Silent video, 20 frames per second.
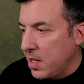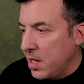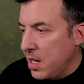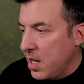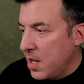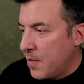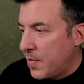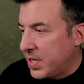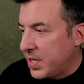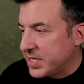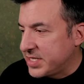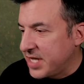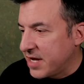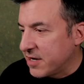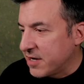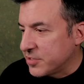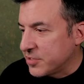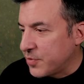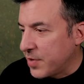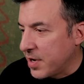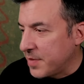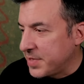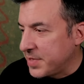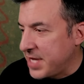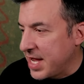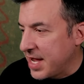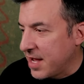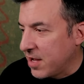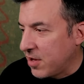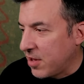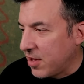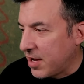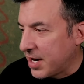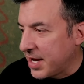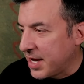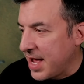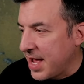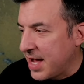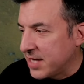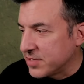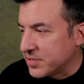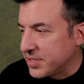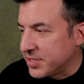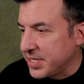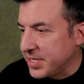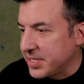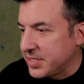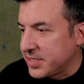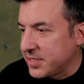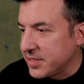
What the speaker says: My center's where I'm taking a lot of casualties.